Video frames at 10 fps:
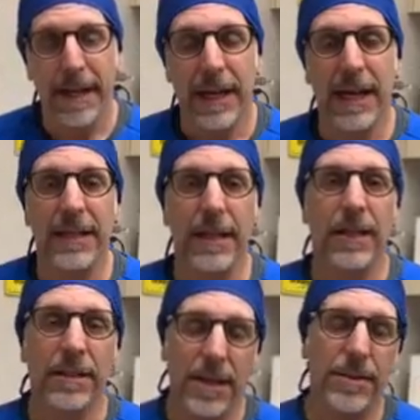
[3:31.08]
And
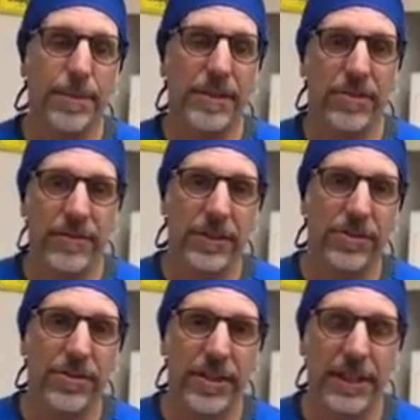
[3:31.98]
another piece of
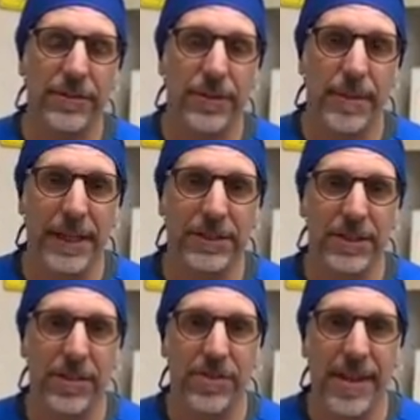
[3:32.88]
interesting information
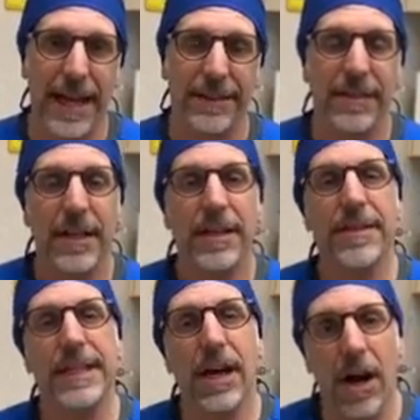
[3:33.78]
is that
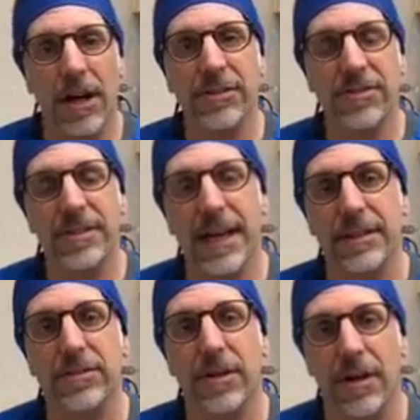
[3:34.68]
the
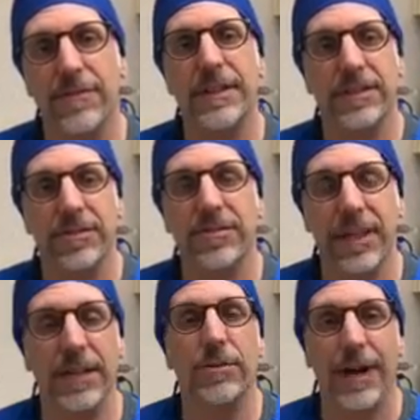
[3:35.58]
onset of these
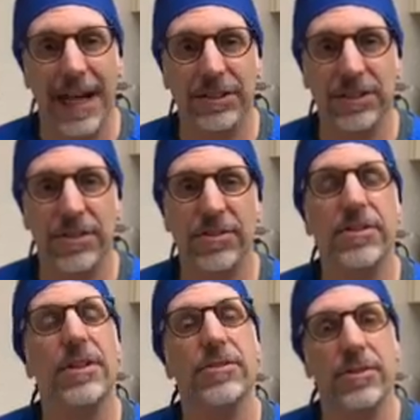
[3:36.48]
skin rashes
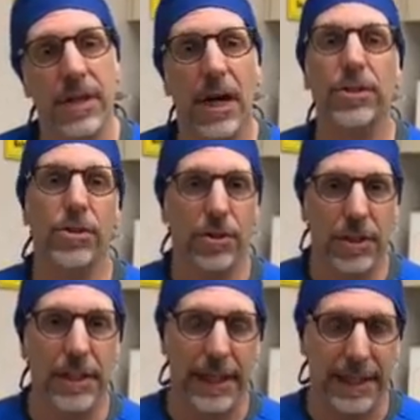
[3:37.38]
does not
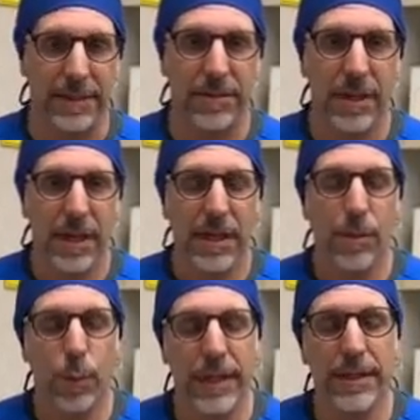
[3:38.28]
correlate
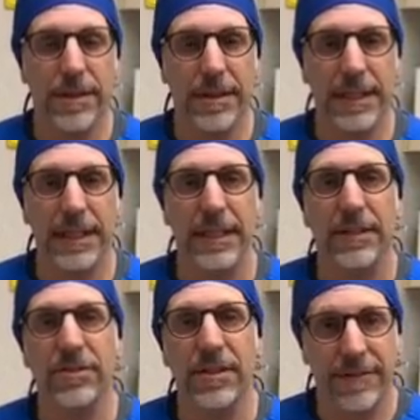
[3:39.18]
with the
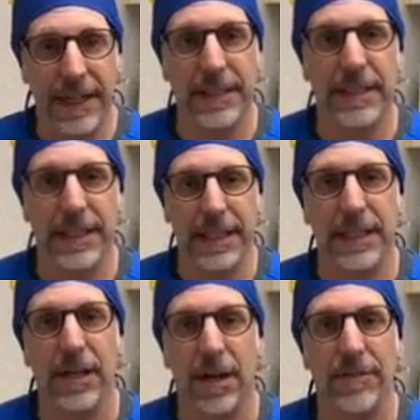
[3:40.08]

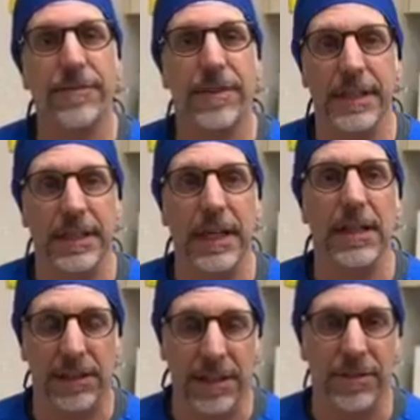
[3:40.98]
severity of the
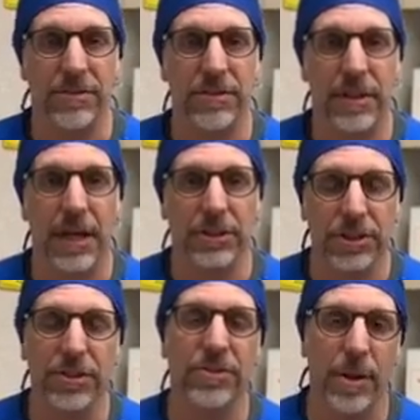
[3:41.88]
illness
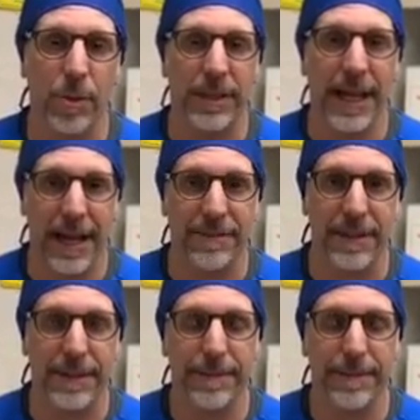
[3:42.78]
should someone have it.